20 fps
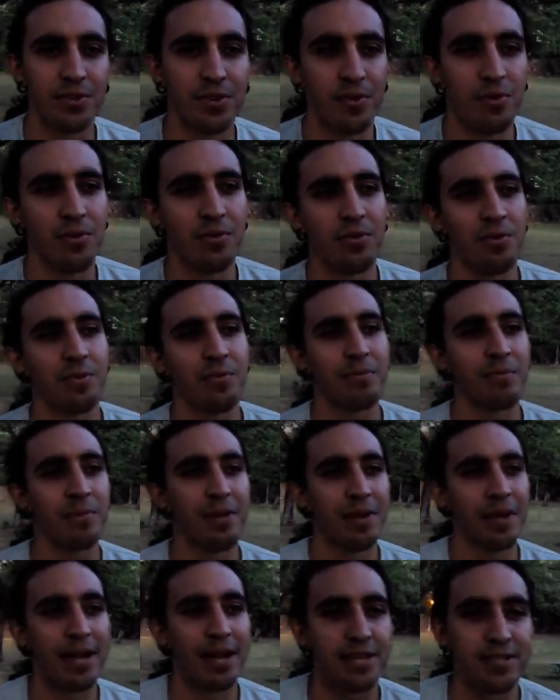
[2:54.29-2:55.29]
So
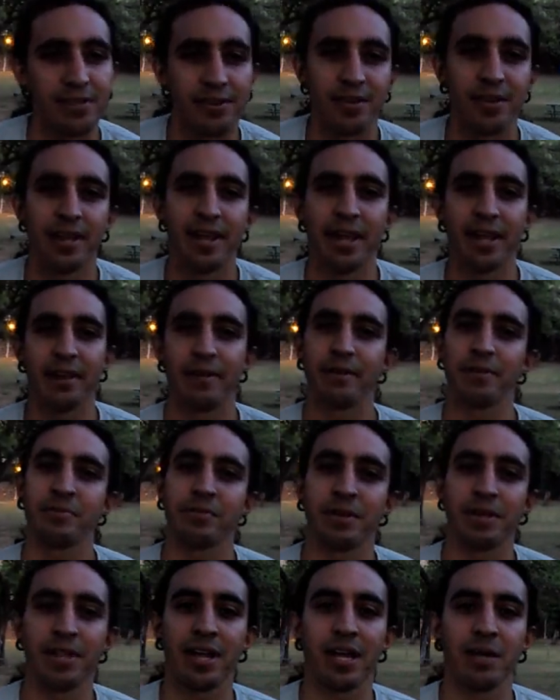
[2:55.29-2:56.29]
I started hanging
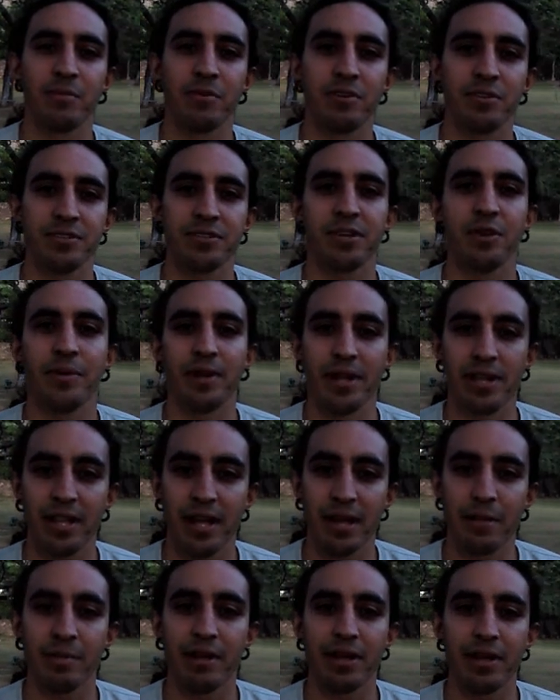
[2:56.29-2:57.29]
around with the climbers, going
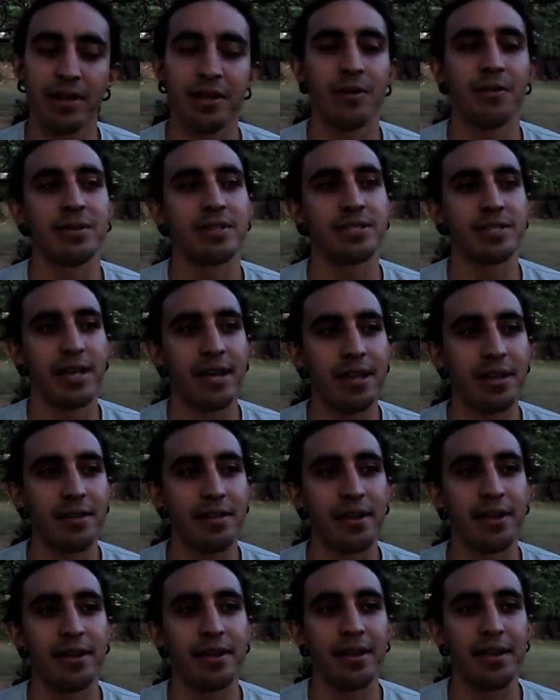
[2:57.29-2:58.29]
climbing, going
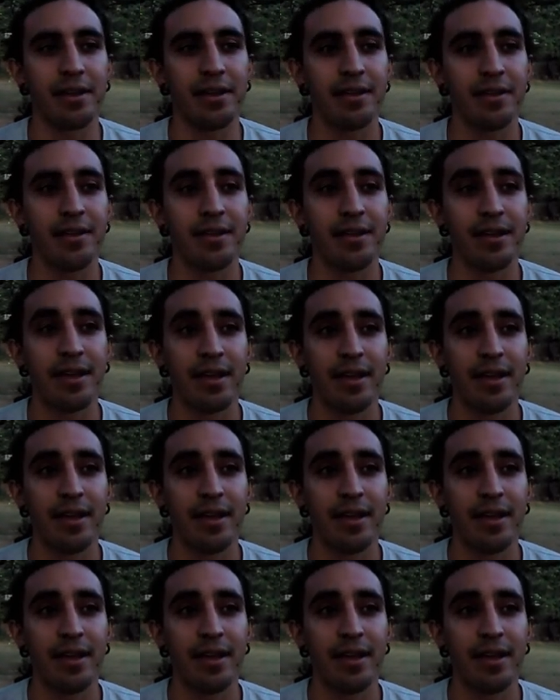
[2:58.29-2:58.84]
slacklining,